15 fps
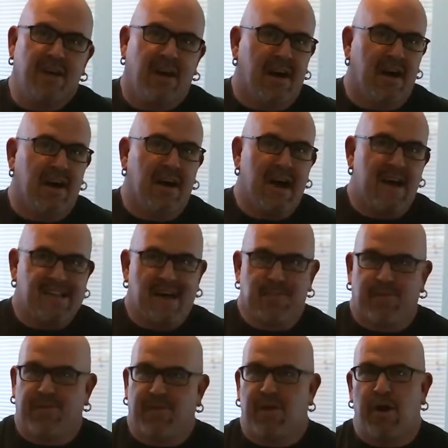as I
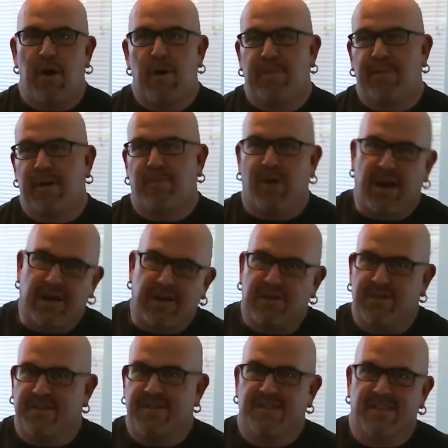prefer to open up
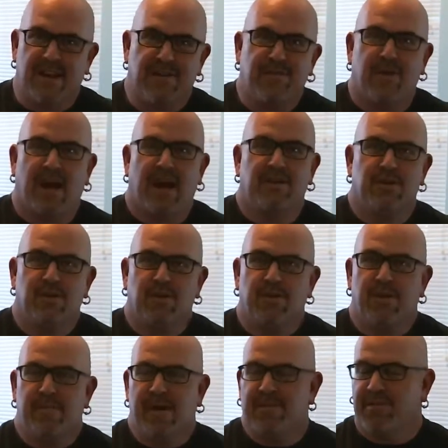records and stuff when I do
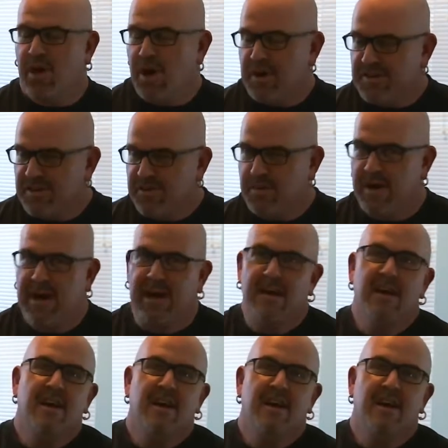my vlogs this way.